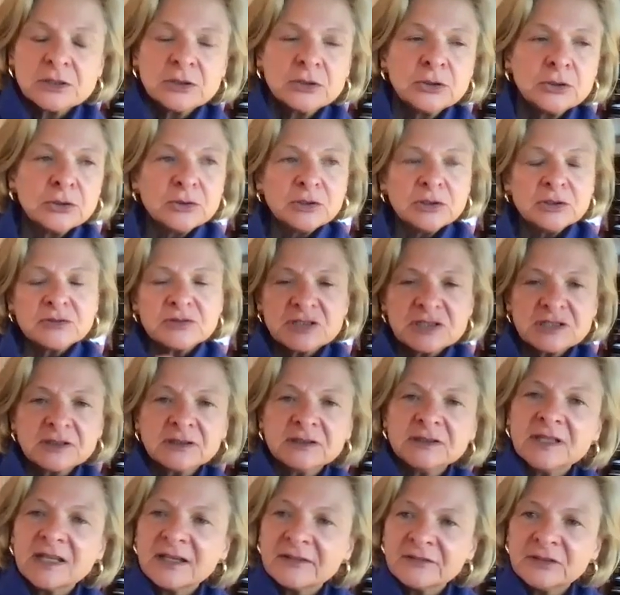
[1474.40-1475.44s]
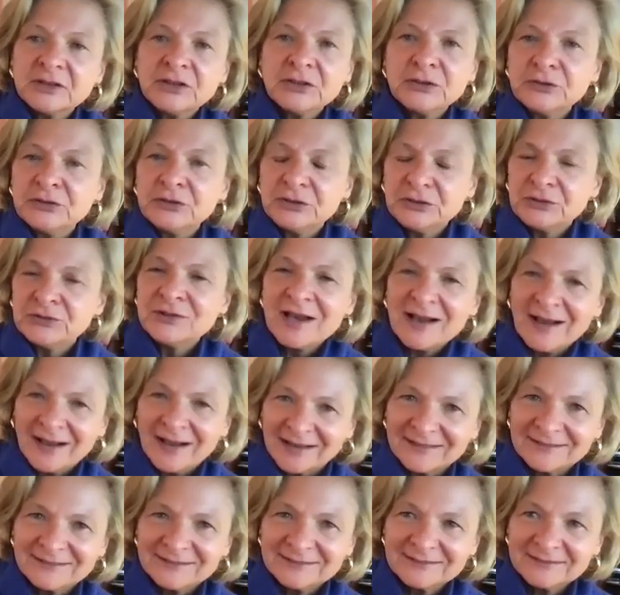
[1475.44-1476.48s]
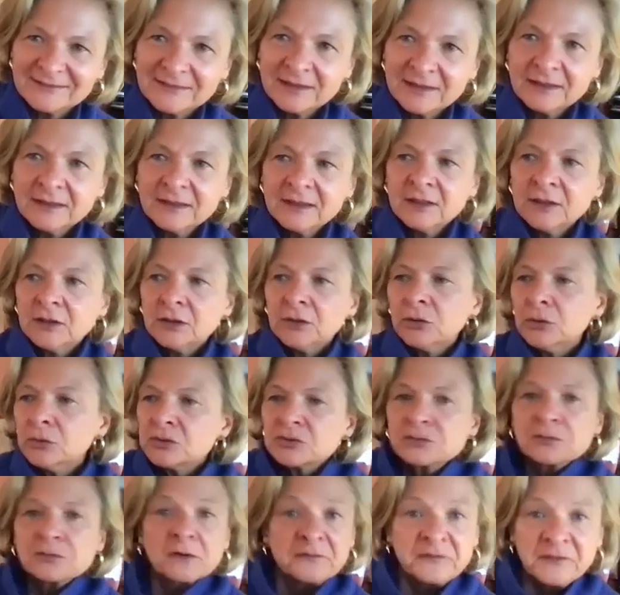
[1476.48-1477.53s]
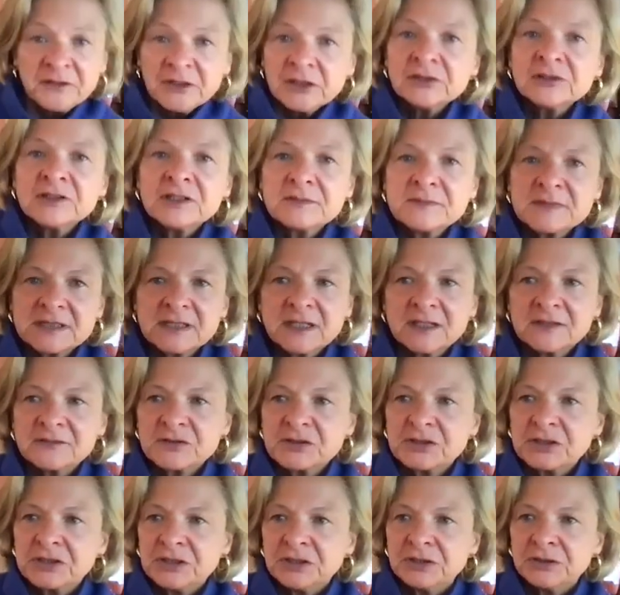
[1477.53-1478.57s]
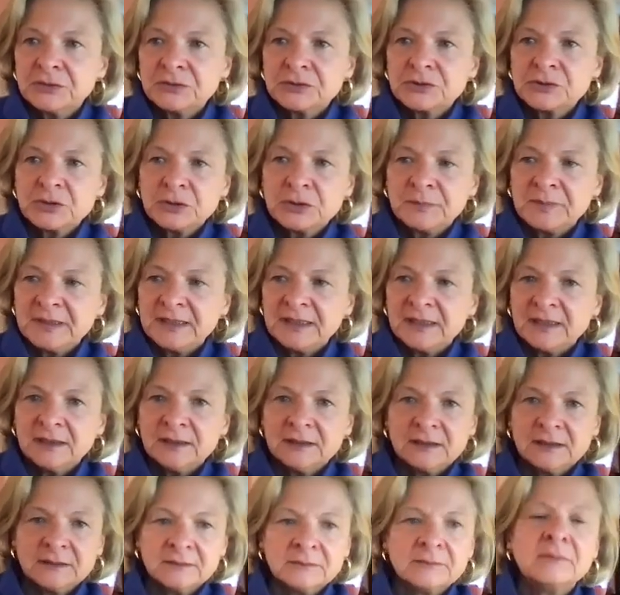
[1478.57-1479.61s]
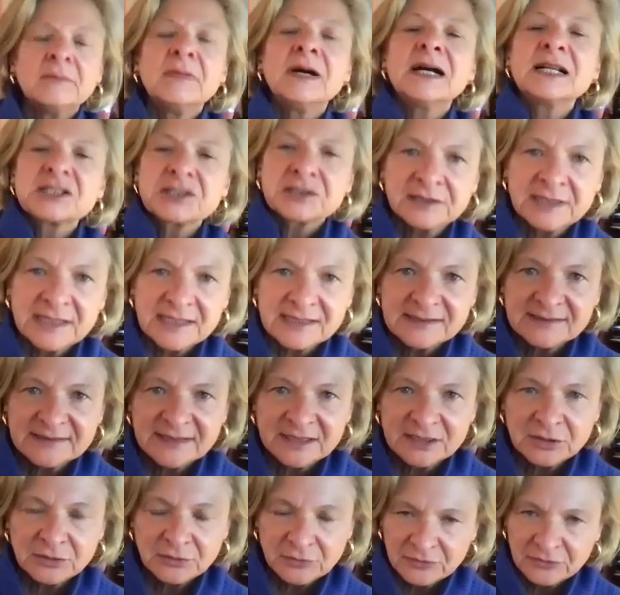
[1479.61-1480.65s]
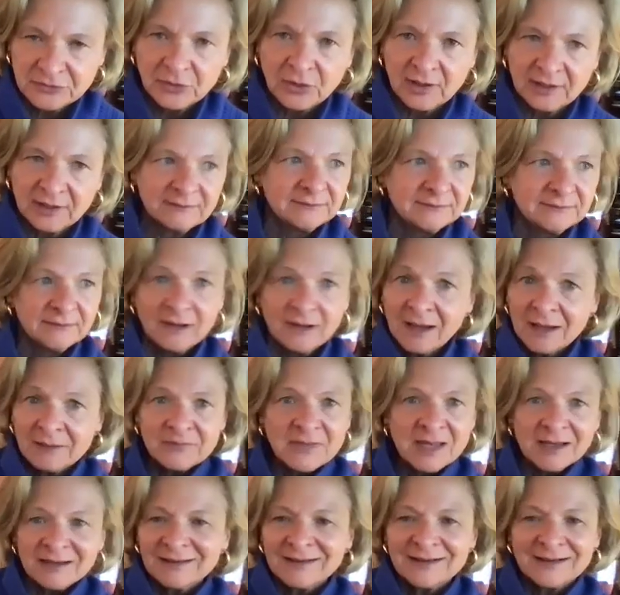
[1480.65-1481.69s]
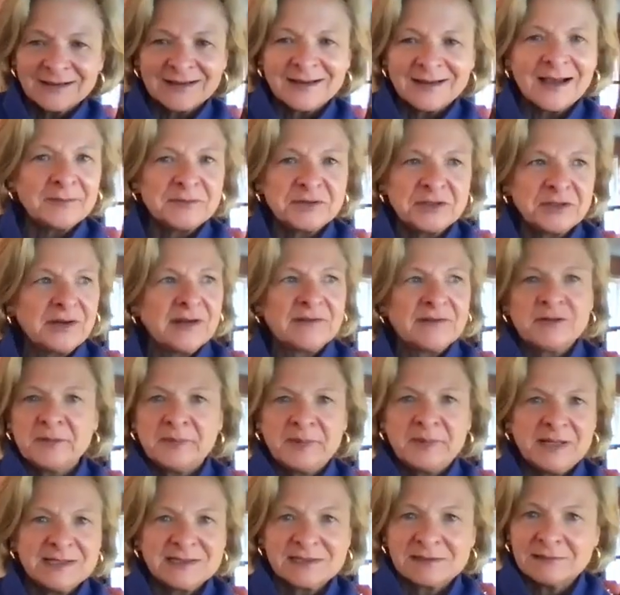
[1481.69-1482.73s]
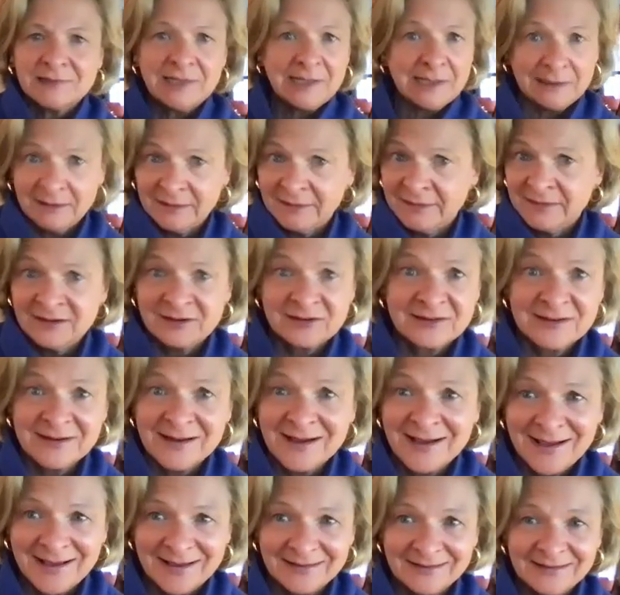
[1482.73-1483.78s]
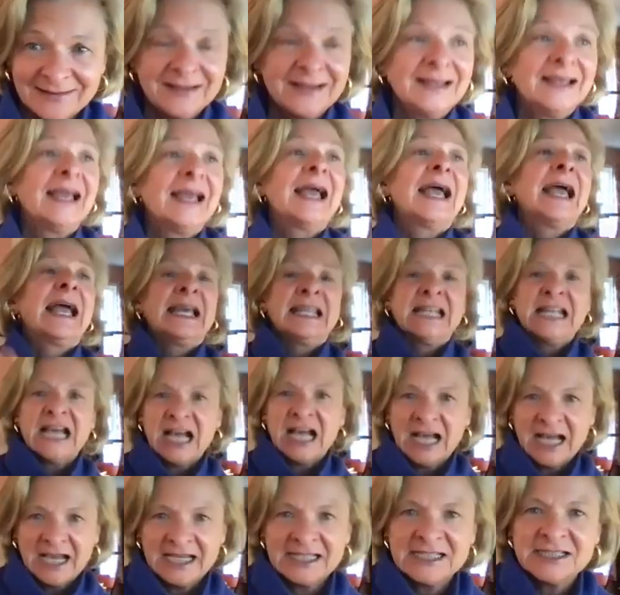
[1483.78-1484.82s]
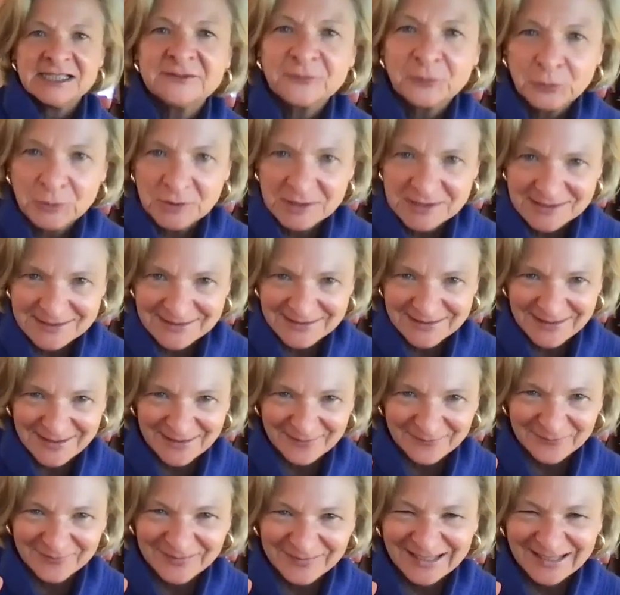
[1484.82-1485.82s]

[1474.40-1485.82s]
Who do you still love and who do you not? Who's revealed themselves to you to be much less than you thought? I'm not going to cop to everybody's great. They're not. And I divorced them.